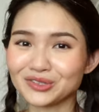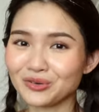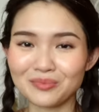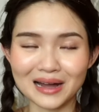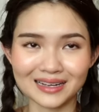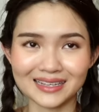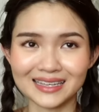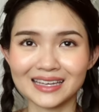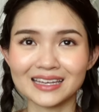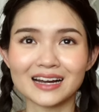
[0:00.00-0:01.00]
no
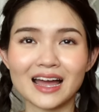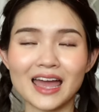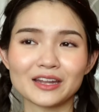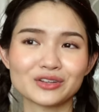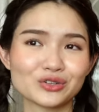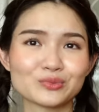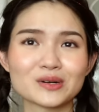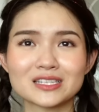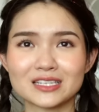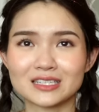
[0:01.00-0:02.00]
barking at
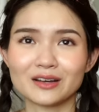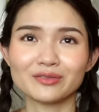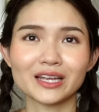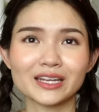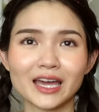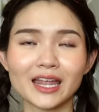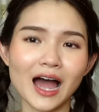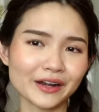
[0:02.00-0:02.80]
humans and stuff like that.